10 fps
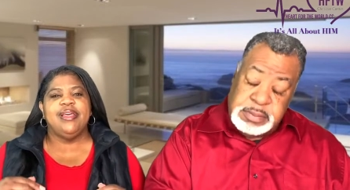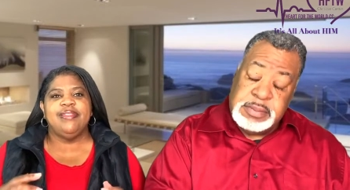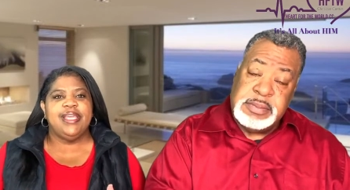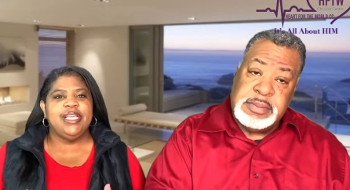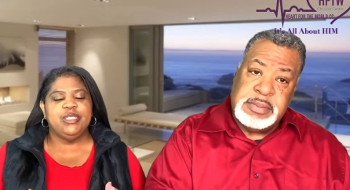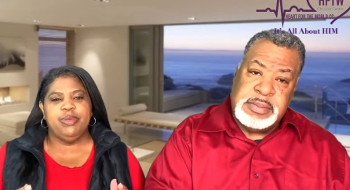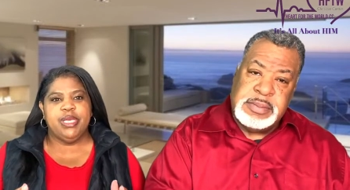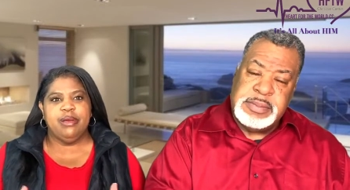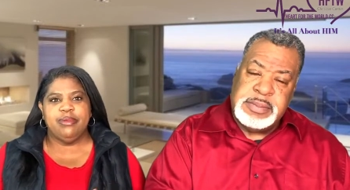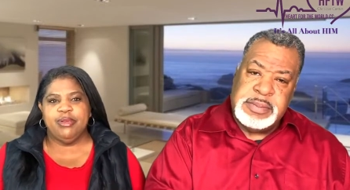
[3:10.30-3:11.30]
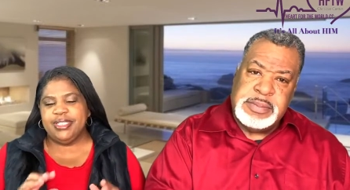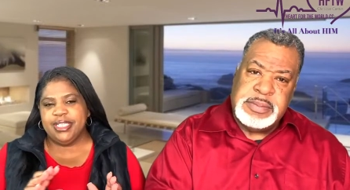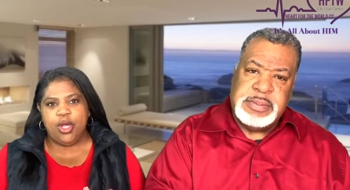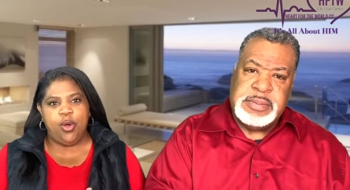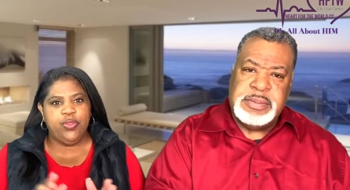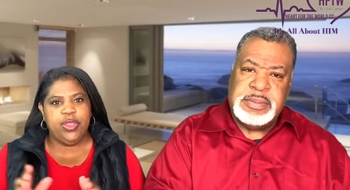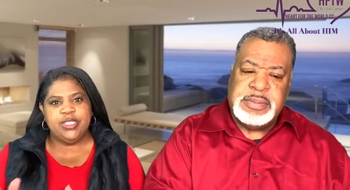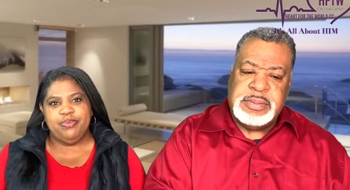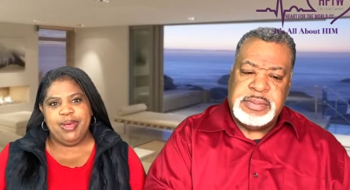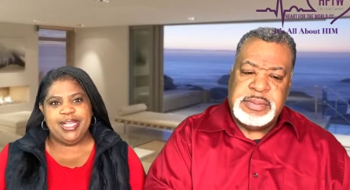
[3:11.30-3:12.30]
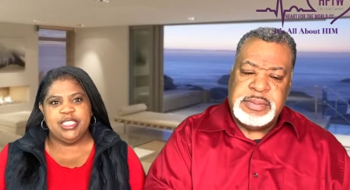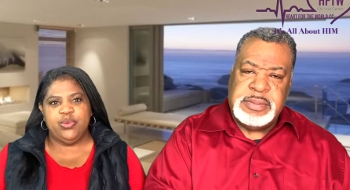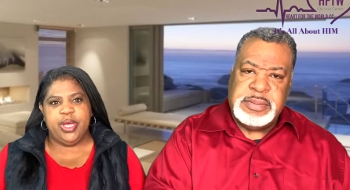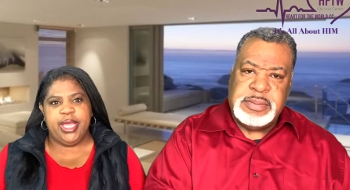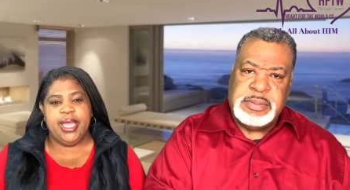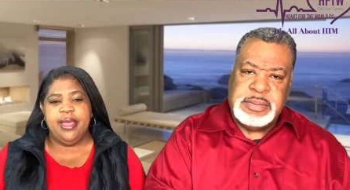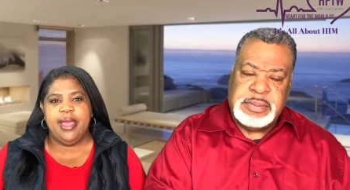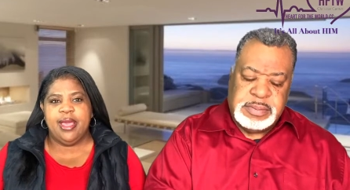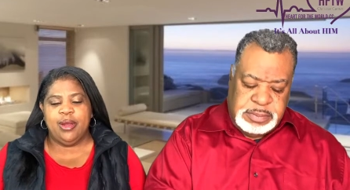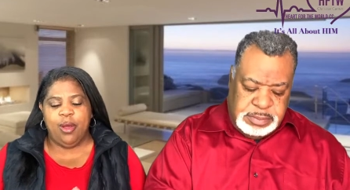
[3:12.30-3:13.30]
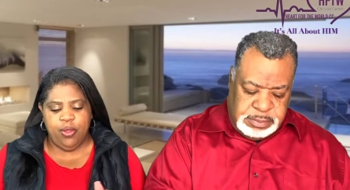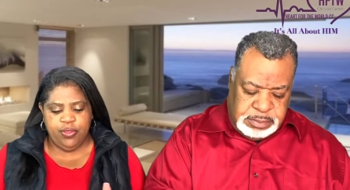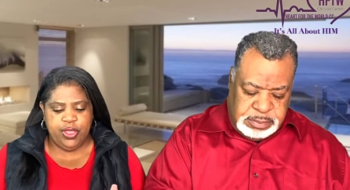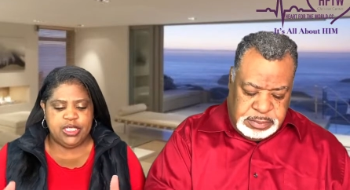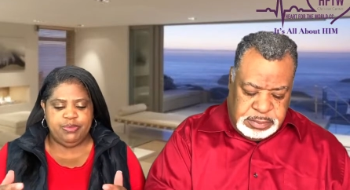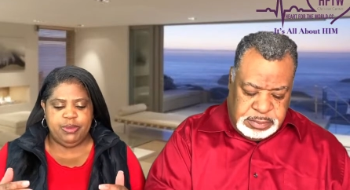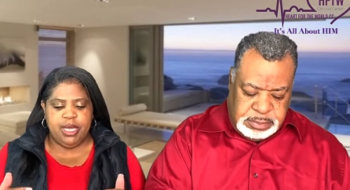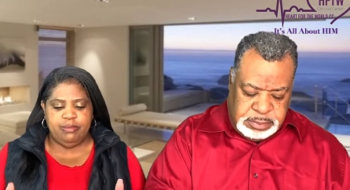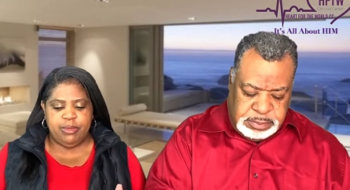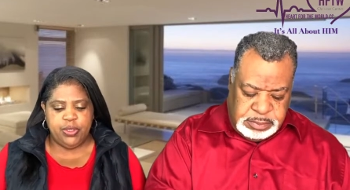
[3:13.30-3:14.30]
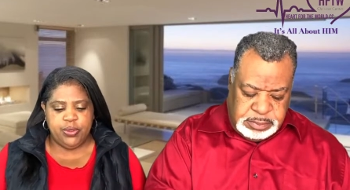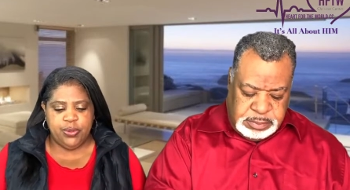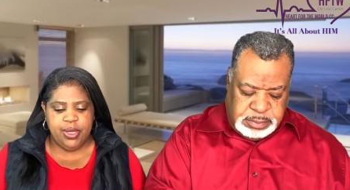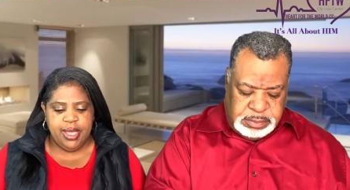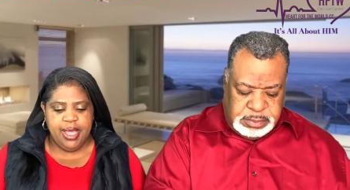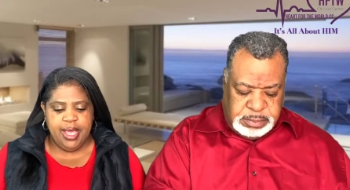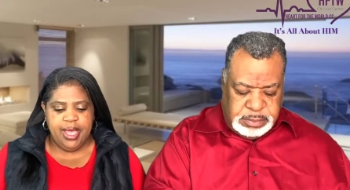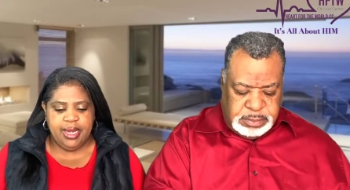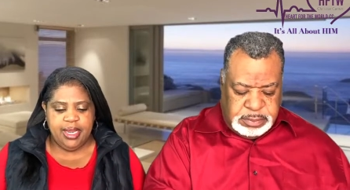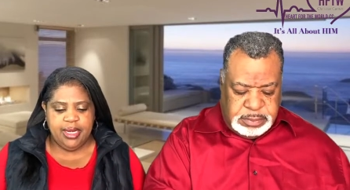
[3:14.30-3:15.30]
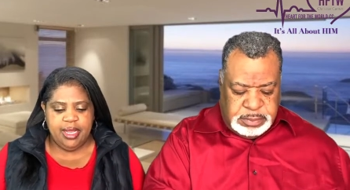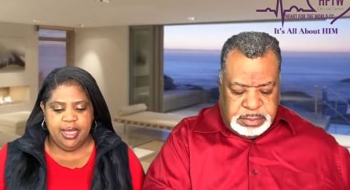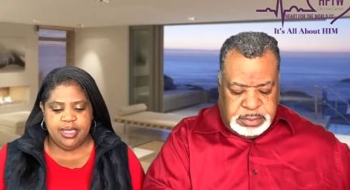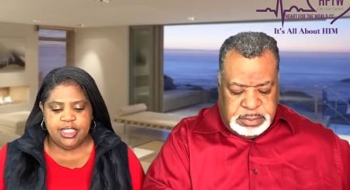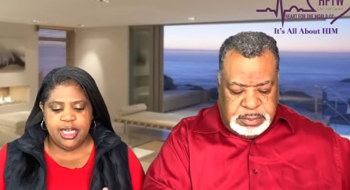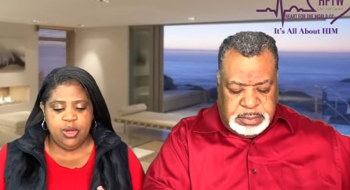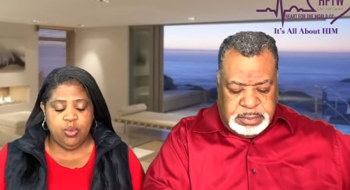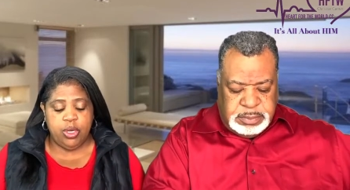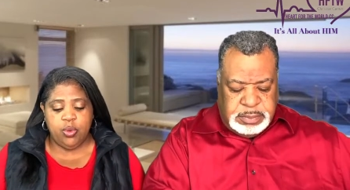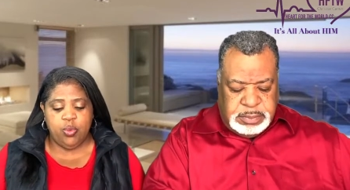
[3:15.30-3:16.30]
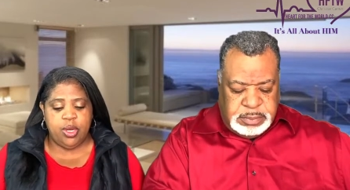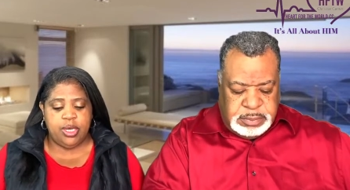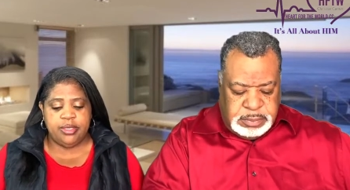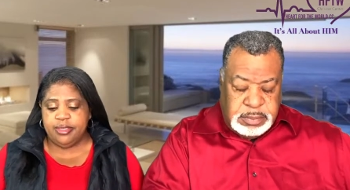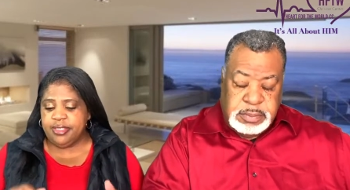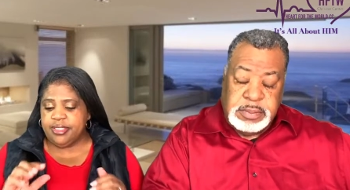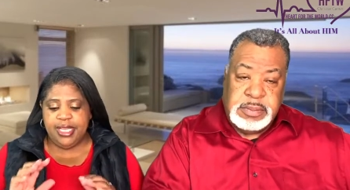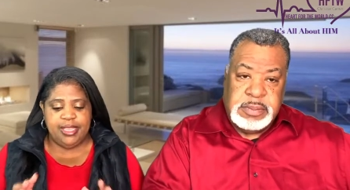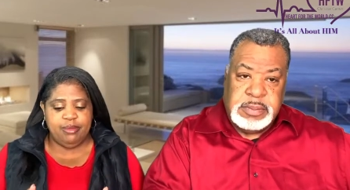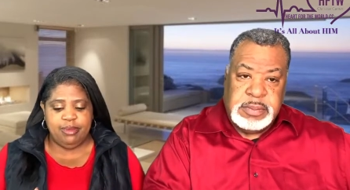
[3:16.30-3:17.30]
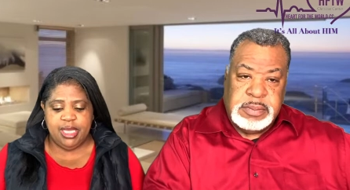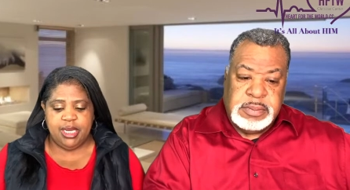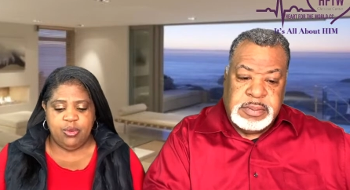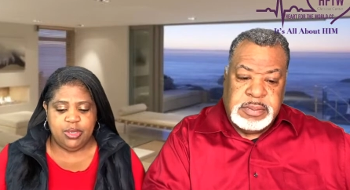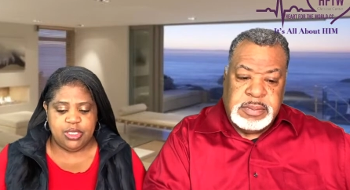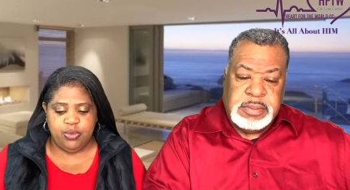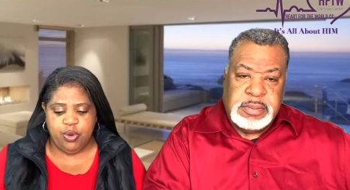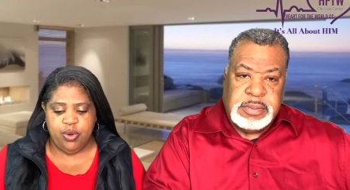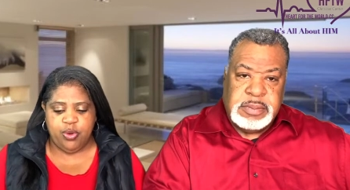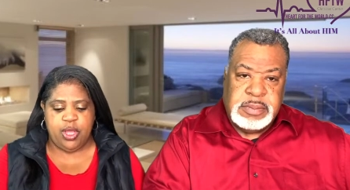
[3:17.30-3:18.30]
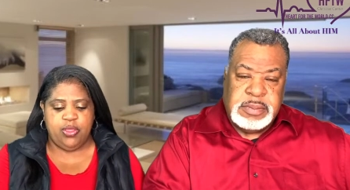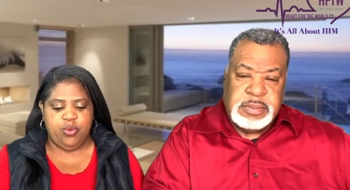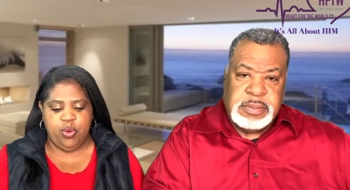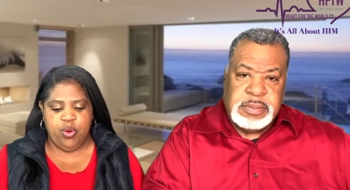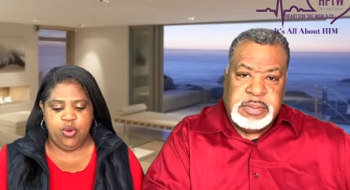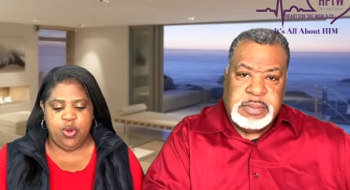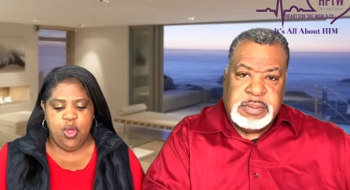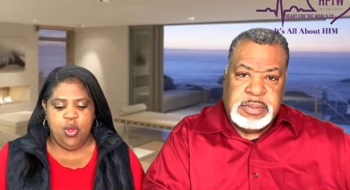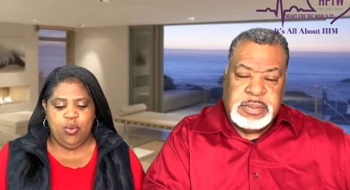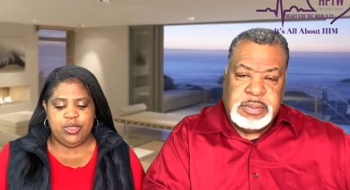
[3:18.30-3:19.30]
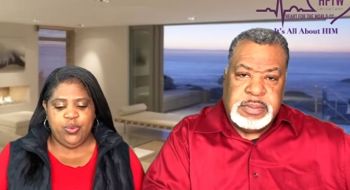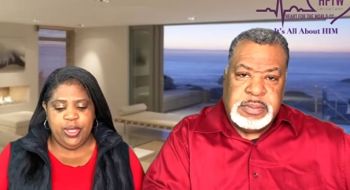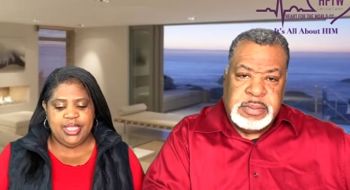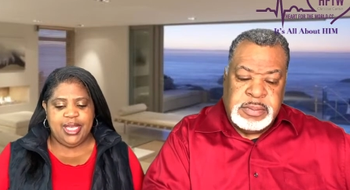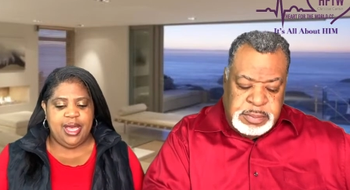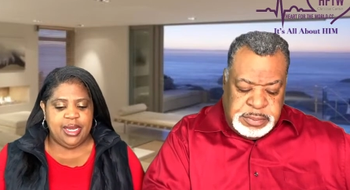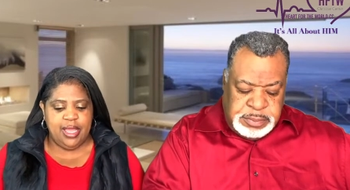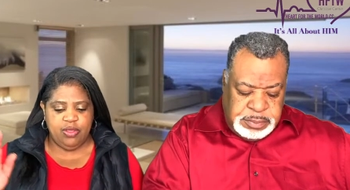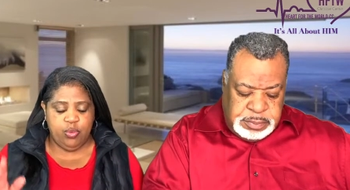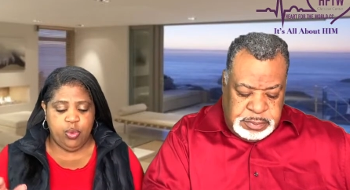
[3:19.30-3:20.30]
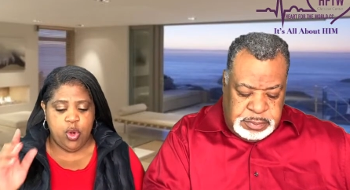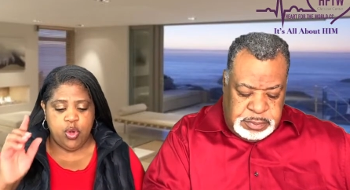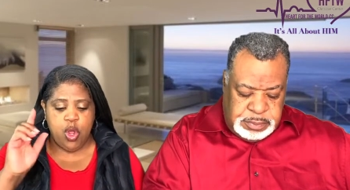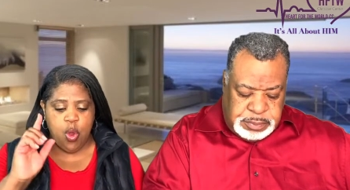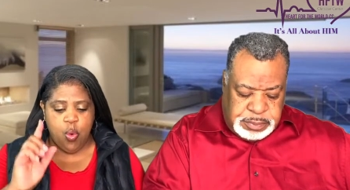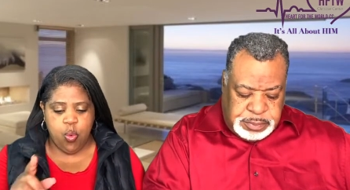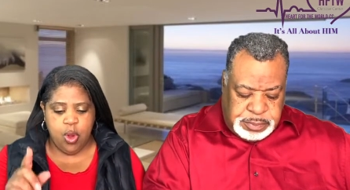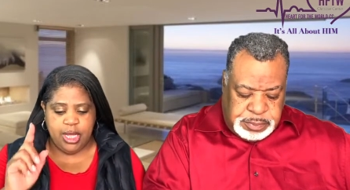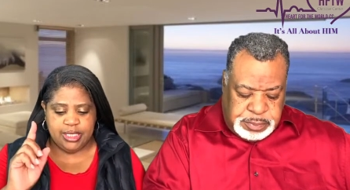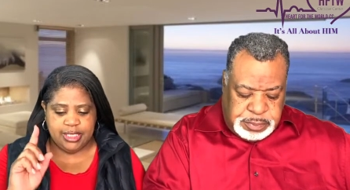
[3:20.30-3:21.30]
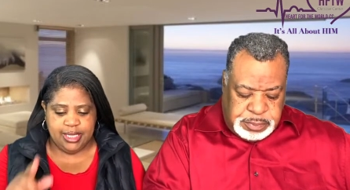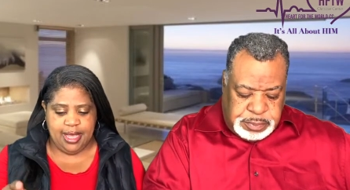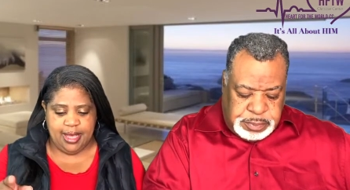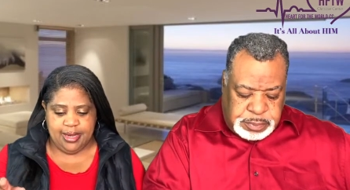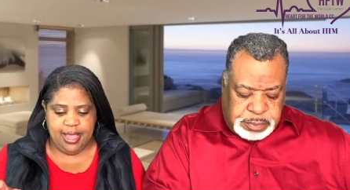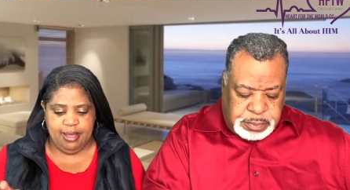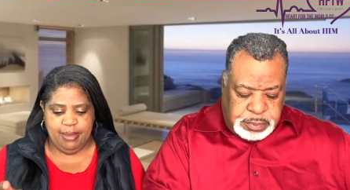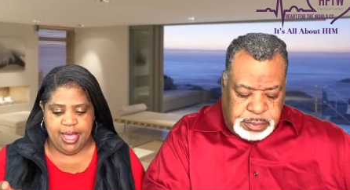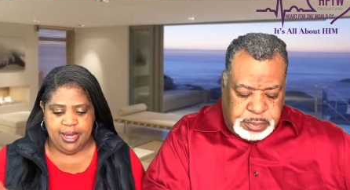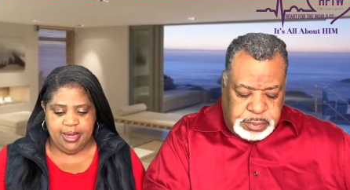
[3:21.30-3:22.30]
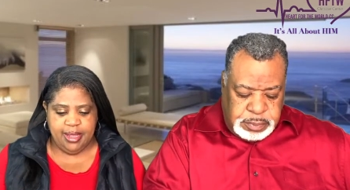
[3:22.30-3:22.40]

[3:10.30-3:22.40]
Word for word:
Speaker 1: things become new. It says, Old things are passed away, and all things become new. And in uh, John 1 and 1, in the beginning was the Word, and the Word was with God, and the Word was God. Amen.